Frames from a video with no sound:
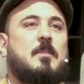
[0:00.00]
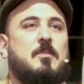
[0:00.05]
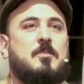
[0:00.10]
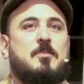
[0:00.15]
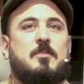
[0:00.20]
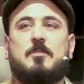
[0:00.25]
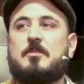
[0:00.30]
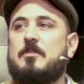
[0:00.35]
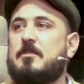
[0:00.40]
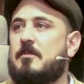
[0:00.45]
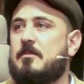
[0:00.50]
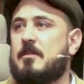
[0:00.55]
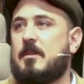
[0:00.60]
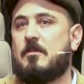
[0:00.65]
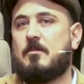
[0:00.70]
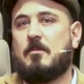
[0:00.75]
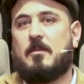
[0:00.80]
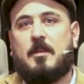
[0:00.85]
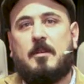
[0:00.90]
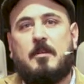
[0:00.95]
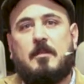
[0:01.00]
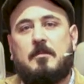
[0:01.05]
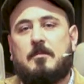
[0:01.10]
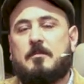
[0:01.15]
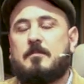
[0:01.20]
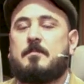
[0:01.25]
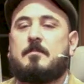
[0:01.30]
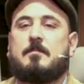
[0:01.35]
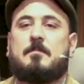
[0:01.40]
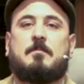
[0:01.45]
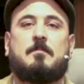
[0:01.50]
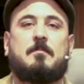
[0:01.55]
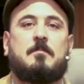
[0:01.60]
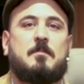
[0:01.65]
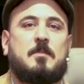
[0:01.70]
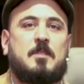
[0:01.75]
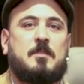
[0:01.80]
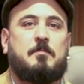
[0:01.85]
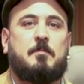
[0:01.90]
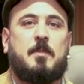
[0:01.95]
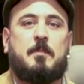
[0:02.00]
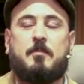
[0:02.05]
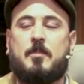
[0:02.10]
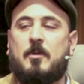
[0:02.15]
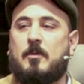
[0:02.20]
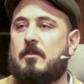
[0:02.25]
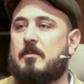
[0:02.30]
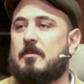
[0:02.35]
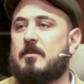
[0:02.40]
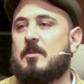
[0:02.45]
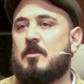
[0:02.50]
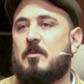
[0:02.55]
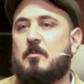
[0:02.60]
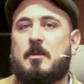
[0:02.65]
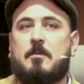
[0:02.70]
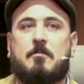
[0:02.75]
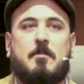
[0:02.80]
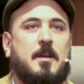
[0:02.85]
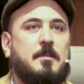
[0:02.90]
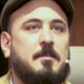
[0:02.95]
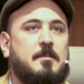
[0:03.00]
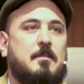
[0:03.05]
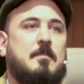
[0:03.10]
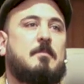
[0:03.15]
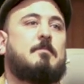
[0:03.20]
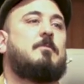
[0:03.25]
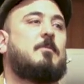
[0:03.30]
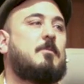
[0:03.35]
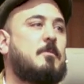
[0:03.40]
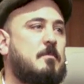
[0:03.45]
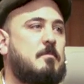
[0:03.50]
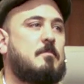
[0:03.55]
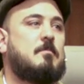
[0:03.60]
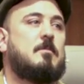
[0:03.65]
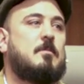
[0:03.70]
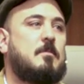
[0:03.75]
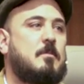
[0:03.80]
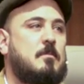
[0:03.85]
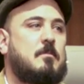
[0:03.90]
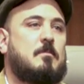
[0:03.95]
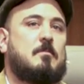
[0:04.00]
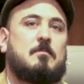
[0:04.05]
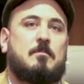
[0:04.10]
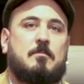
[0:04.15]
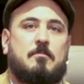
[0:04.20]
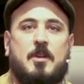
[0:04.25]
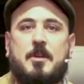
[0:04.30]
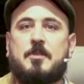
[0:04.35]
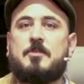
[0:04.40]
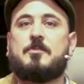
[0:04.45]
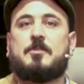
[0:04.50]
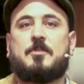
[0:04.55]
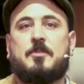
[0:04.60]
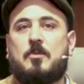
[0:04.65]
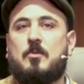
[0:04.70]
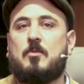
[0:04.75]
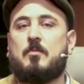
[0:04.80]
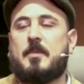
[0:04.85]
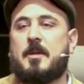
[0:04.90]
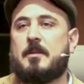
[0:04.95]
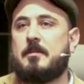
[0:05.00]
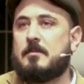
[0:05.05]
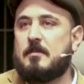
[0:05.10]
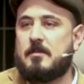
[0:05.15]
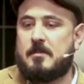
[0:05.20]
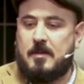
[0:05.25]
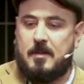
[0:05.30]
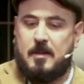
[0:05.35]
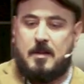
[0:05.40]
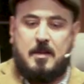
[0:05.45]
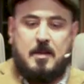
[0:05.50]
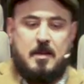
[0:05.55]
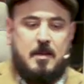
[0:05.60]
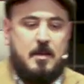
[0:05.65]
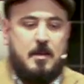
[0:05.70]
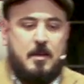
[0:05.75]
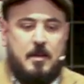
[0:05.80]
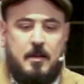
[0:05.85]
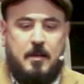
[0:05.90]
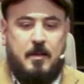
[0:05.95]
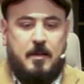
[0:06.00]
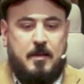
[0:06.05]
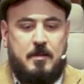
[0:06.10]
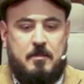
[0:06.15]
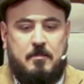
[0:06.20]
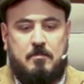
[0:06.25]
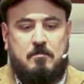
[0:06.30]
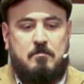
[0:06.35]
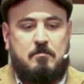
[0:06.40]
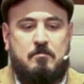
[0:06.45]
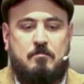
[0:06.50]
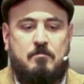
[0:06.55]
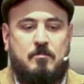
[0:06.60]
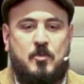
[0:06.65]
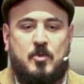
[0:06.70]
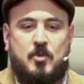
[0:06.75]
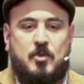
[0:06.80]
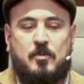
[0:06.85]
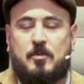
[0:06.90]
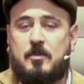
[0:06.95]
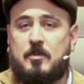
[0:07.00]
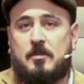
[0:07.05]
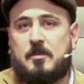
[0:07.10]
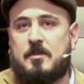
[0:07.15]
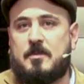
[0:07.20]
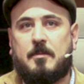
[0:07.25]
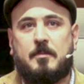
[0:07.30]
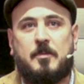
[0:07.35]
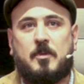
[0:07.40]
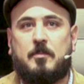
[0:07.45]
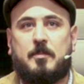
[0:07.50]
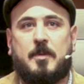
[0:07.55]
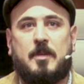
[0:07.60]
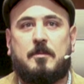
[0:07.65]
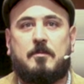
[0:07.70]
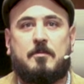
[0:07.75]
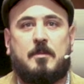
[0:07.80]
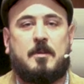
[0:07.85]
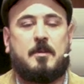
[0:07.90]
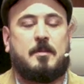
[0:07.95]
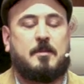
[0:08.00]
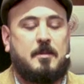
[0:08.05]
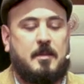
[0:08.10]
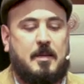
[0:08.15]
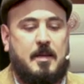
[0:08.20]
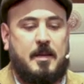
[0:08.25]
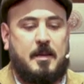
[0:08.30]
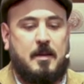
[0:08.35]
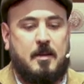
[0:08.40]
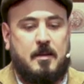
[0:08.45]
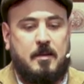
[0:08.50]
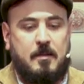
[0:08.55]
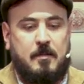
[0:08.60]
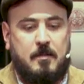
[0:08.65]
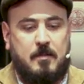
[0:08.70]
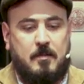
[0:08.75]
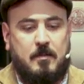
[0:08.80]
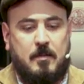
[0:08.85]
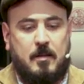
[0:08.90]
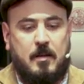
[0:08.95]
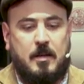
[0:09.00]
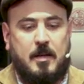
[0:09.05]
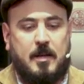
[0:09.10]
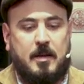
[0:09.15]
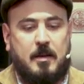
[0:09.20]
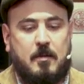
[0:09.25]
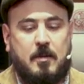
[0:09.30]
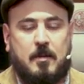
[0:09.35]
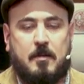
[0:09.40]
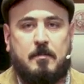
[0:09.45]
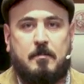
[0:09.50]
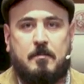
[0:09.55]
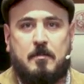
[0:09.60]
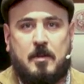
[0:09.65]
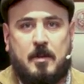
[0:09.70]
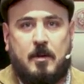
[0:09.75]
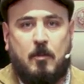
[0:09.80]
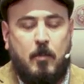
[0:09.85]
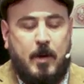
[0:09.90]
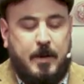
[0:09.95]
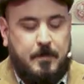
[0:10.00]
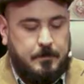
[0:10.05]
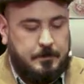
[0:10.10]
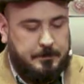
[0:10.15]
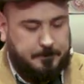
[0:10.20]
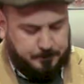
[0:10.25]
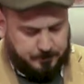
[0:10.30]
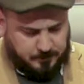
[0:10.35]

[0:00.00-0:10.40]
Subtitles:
You just try to kill these people. Human rights are for righteous humans, and you don't deserve to be treated like one.